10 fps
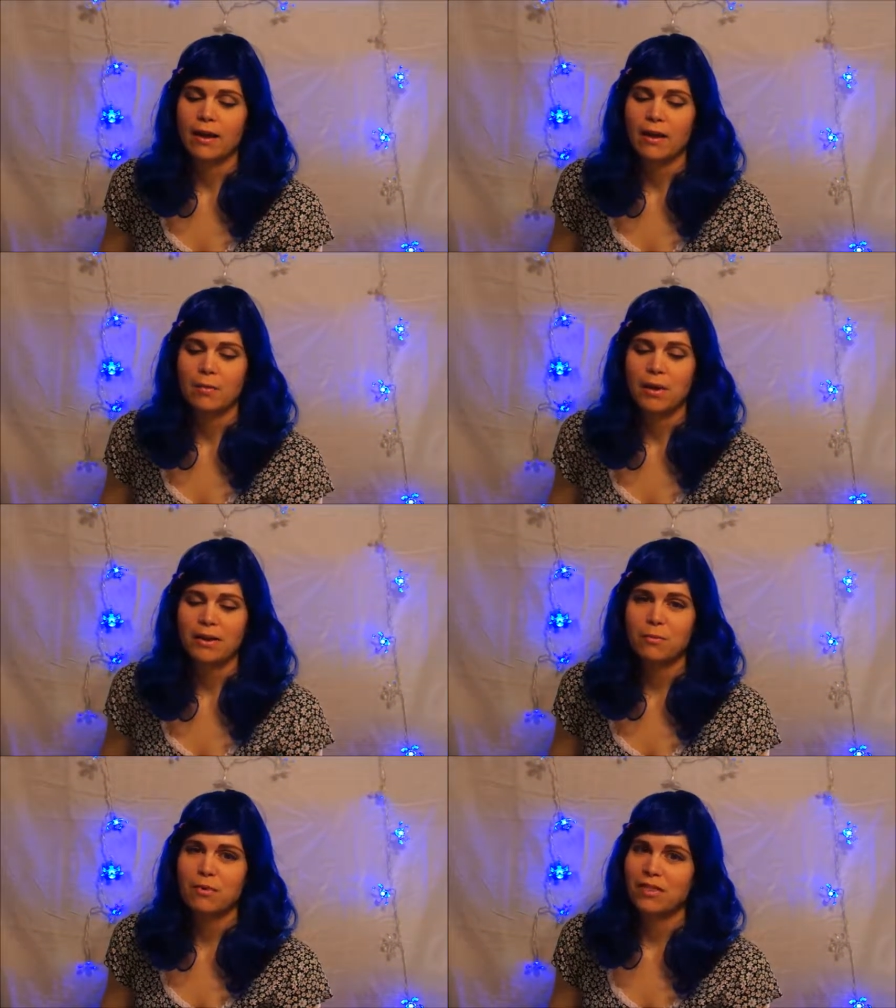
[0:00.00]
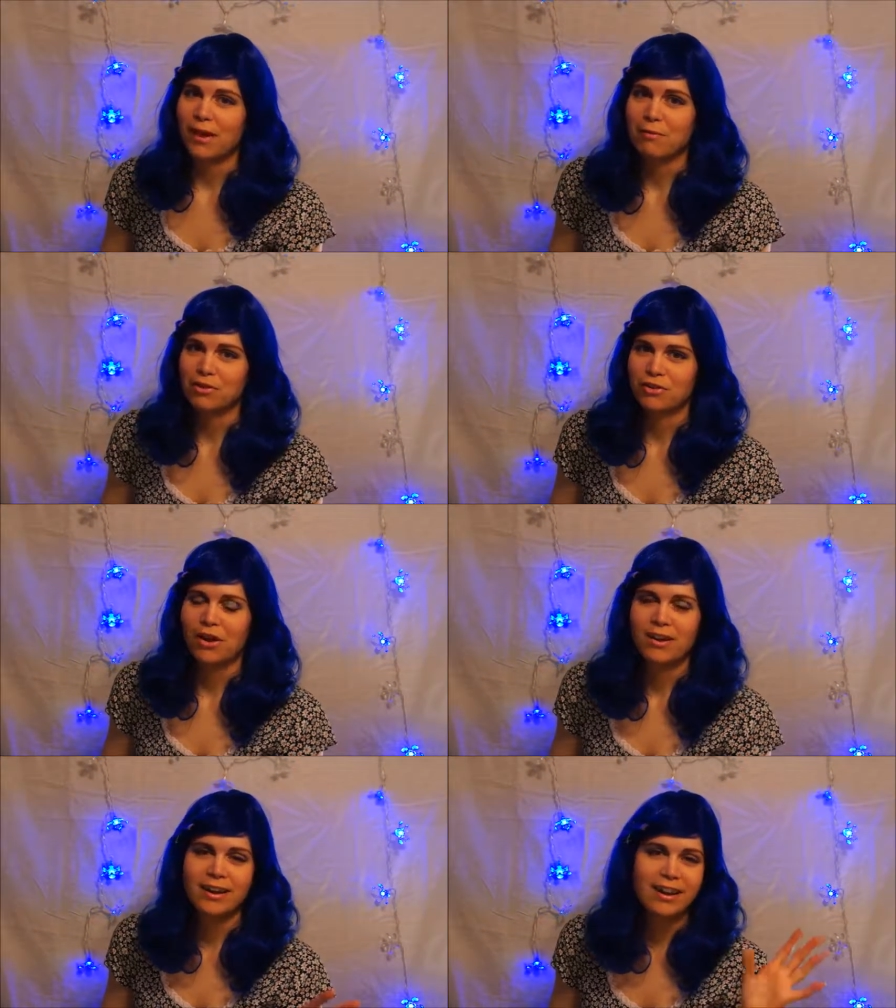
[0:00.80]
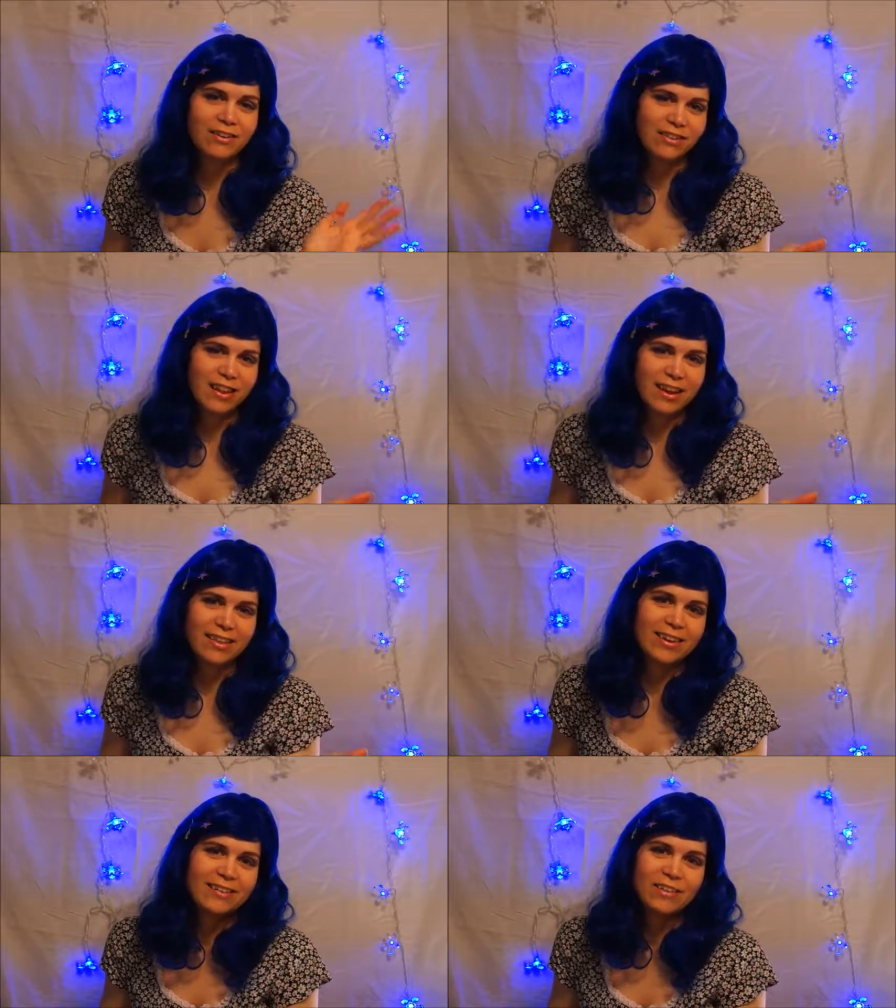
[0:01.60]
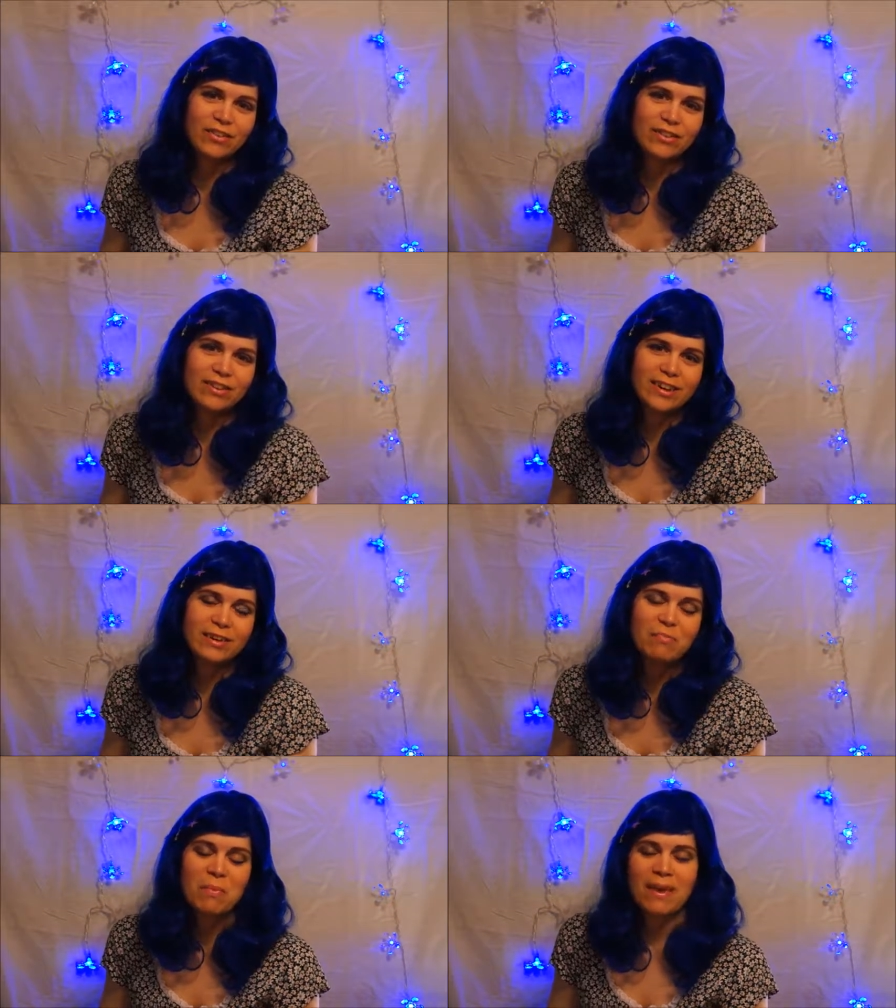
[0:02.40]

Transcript: I don't put that much stock in it, I just kind of think it's interesting.